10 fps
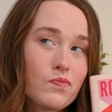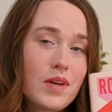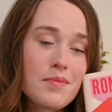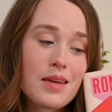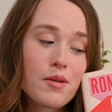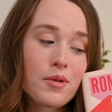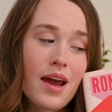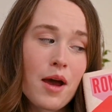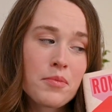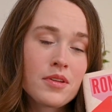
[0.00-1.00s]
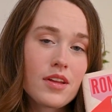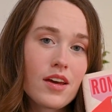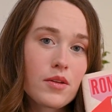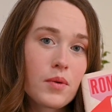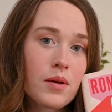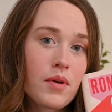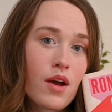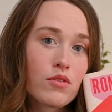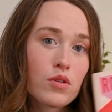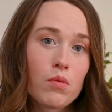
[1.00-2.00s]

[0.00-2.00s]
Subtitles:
maybe it would happen the other way around.